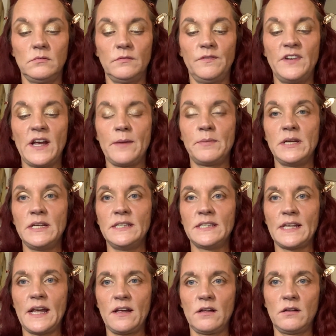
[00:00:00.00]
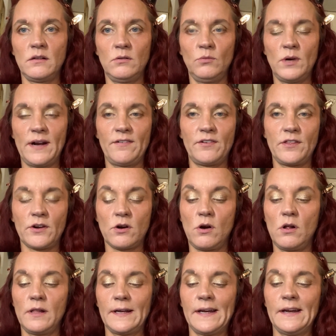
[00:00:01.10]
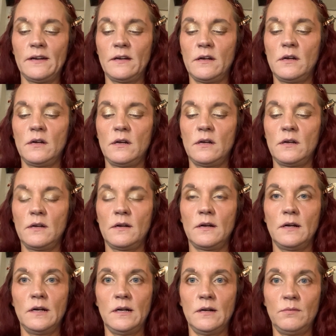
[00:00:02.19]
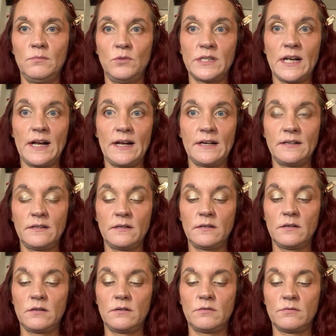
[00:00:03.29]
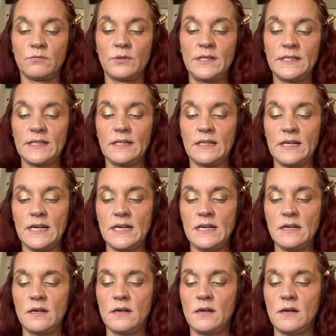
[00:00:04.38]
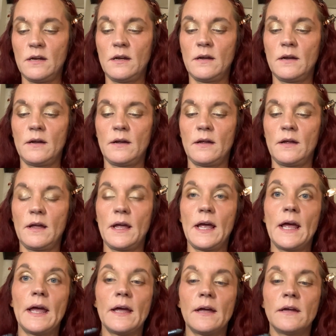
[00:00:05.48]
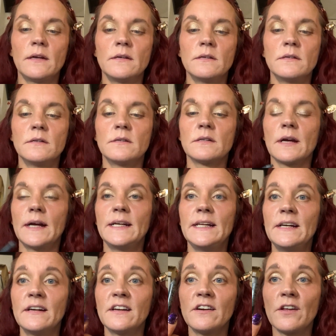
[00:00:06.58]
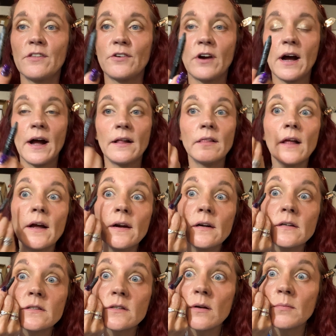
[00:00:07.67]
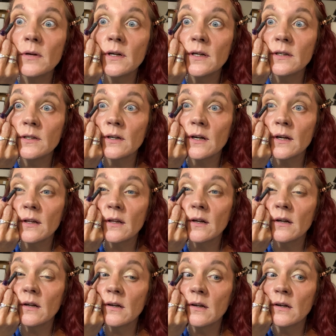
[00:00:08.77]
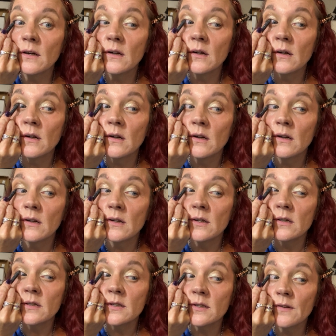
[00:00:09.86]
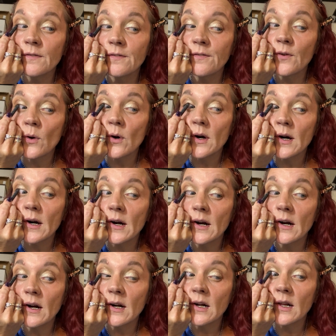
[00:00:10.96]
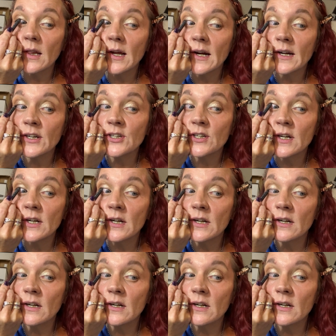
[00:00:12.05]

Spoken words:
VIB sale, whatever they're calling it, was on recently, and I needed another eyeliner, so I'm gonna try the Sephora collection